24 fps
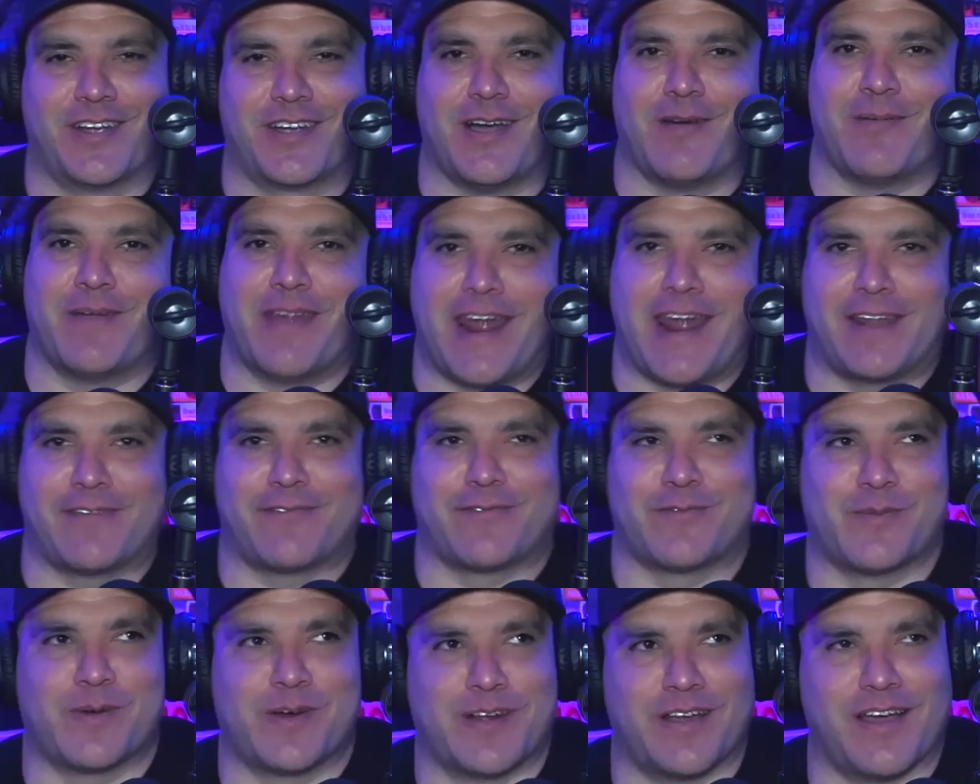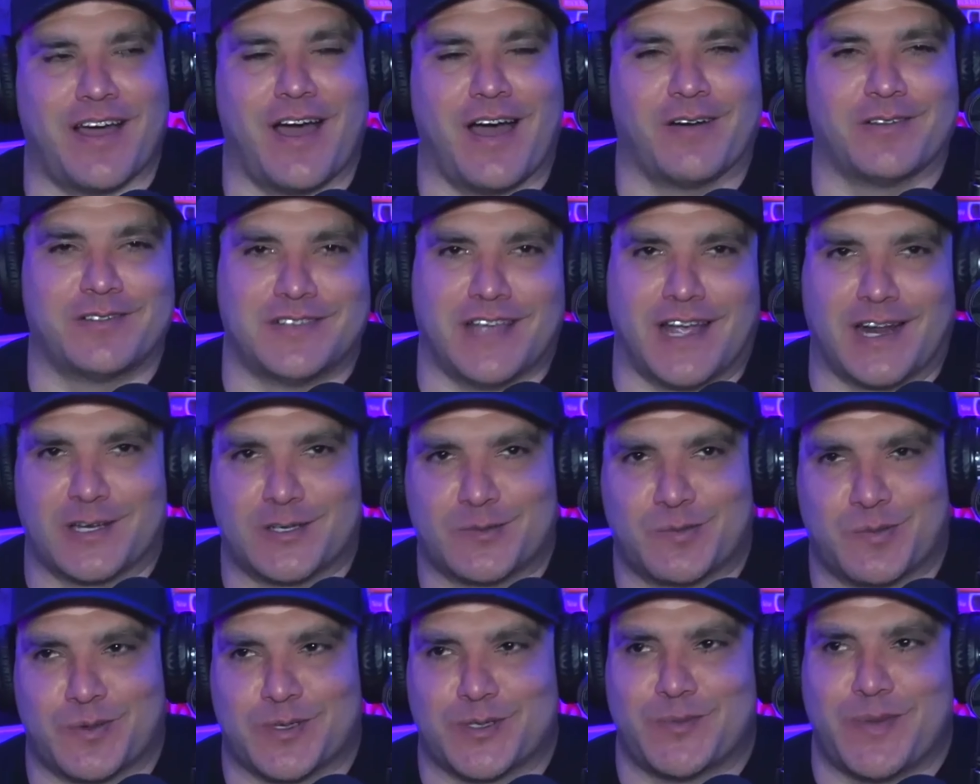coming at it from an outsider's
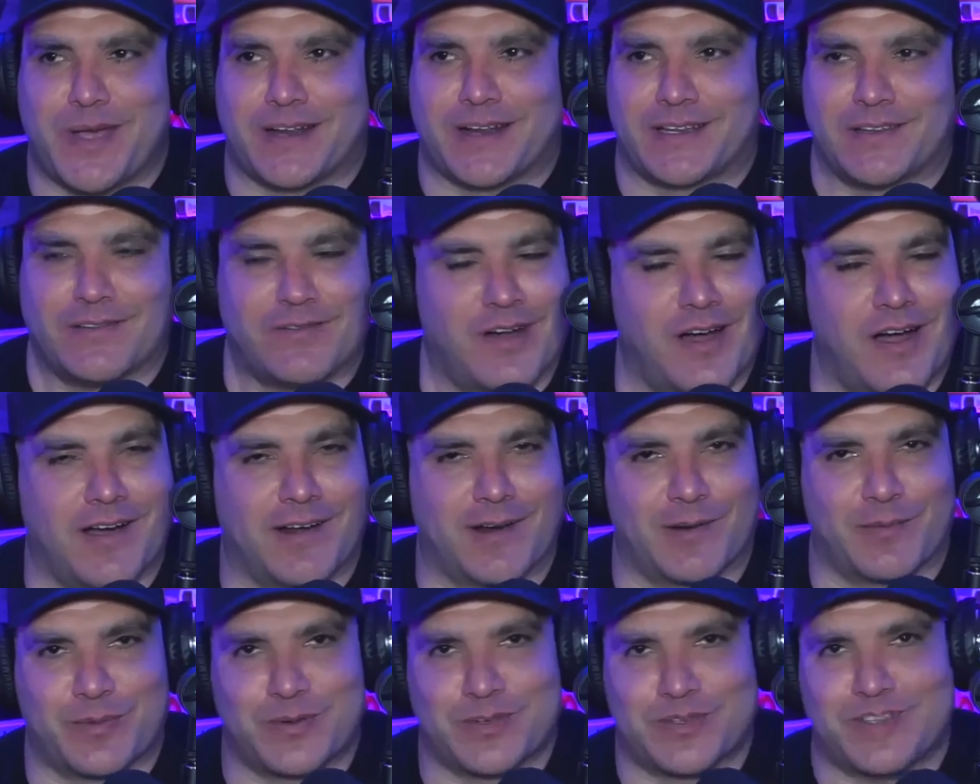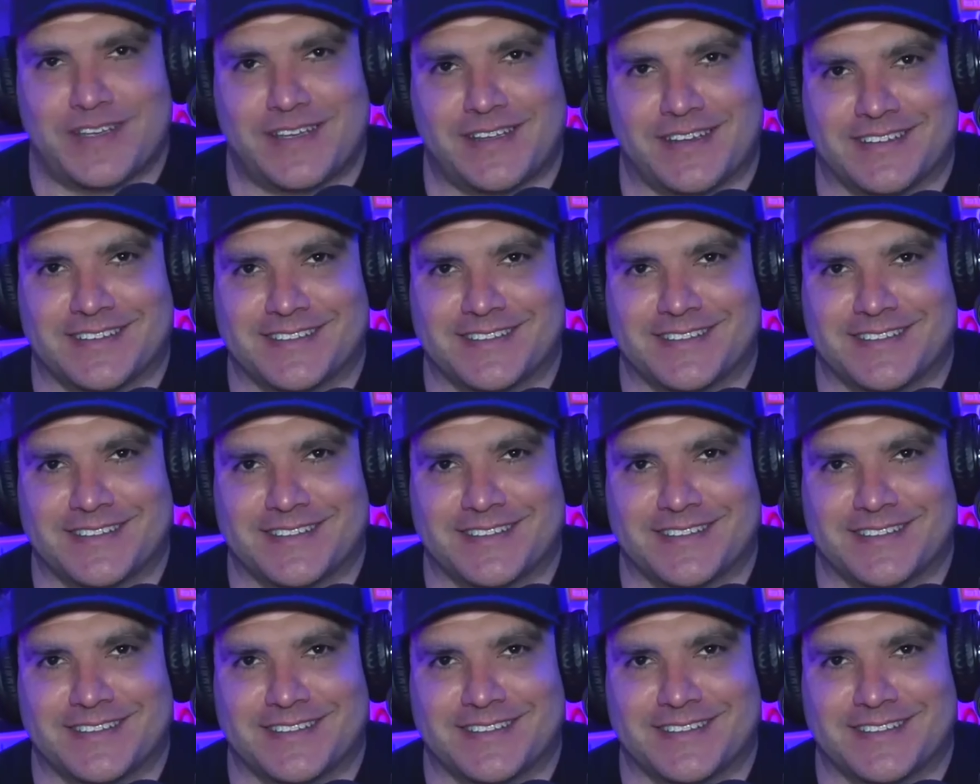perspective, 100%.